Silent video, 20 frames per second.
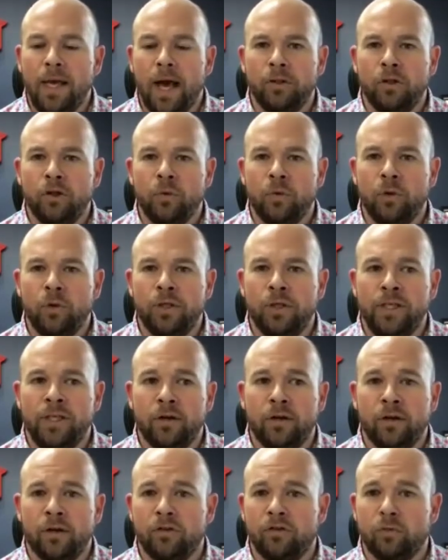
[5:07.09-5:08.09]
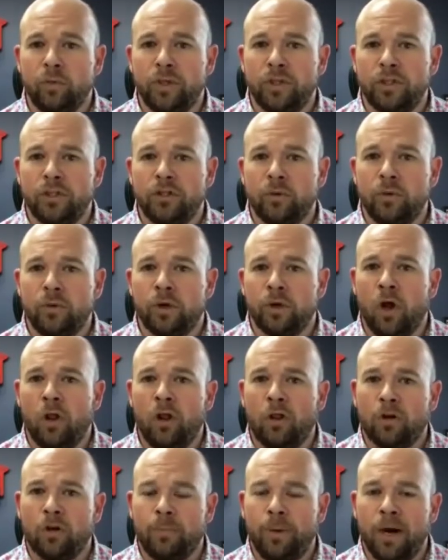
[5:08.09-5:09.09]
you would either switch to an
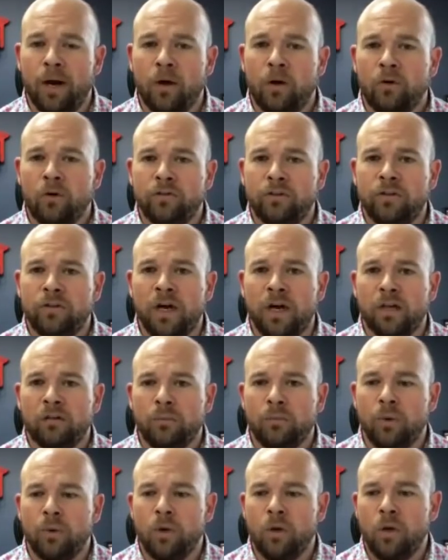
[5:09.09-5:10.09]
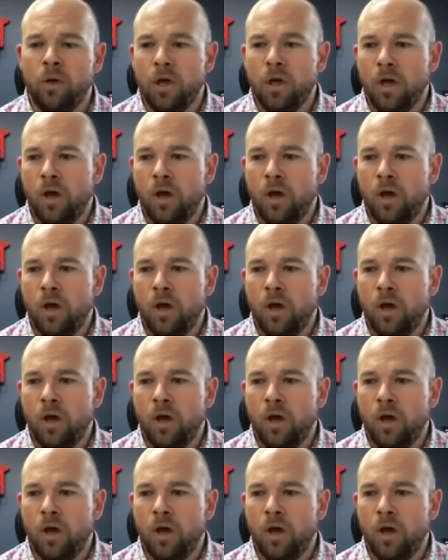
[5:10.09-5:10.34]
all other perils deductible,